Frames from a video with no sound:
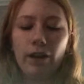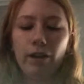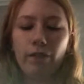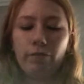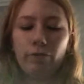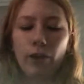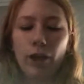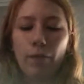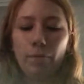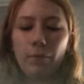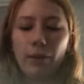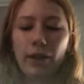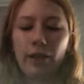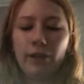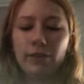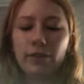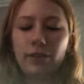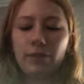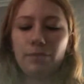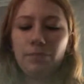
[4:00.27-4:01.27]
of
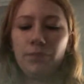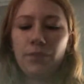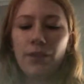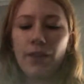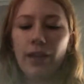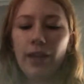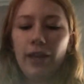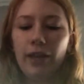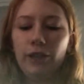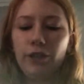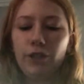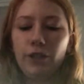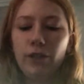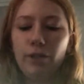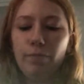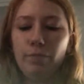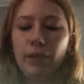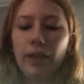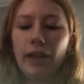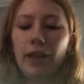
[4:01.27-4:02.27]
ripeness. It should
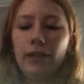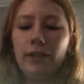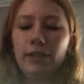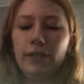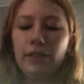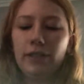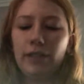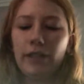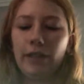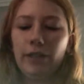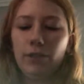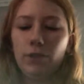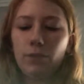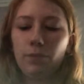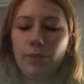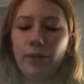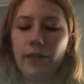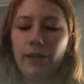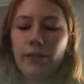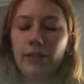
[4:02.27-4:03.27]
emit a distinct
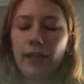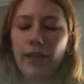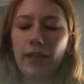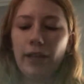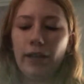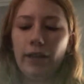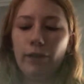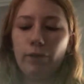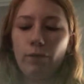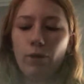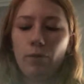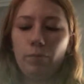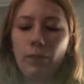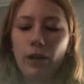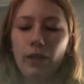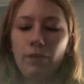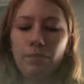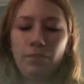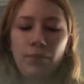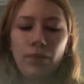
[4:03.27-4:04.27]
sweet and tangy
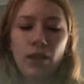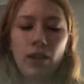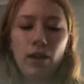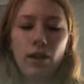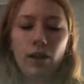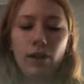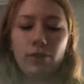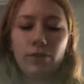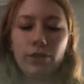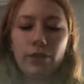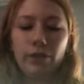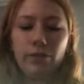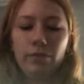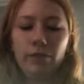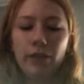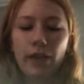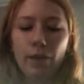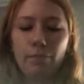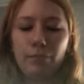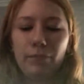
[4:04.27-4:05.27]
aroma. Also,
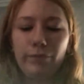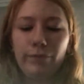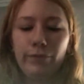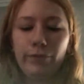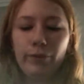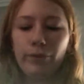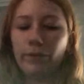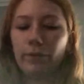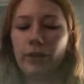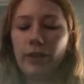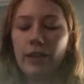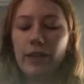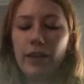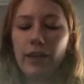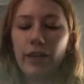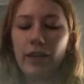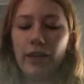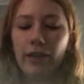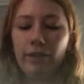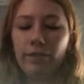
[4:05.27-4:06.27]
tap the fruit.
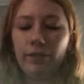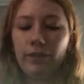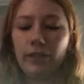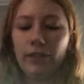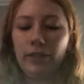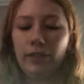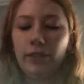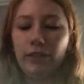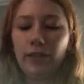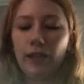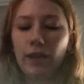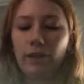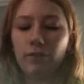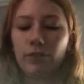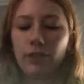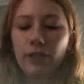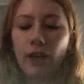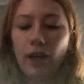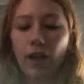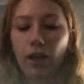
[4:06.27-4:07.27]
If it
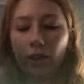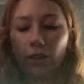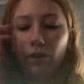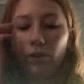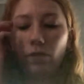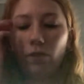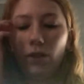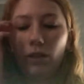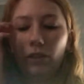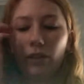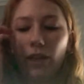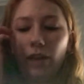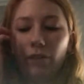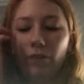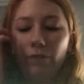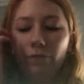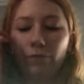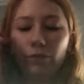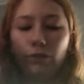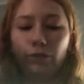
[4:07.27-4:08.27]
sounds hollow, allow the
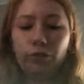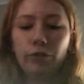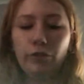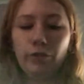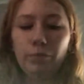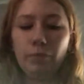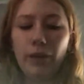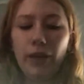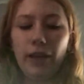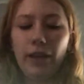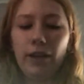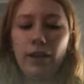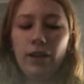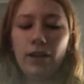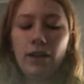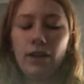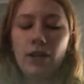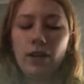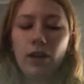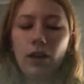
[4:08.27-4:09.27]
fruit to remain
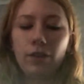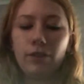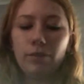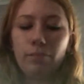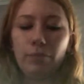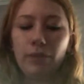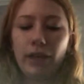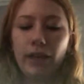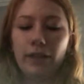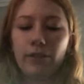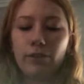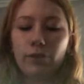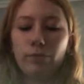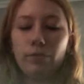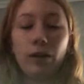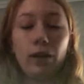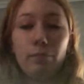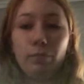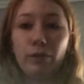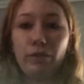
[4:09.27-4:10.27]
on the plant to
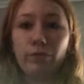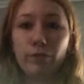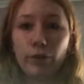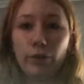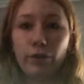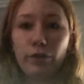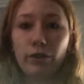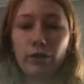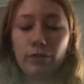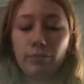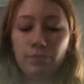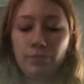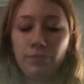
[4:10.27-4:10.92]
ripen further.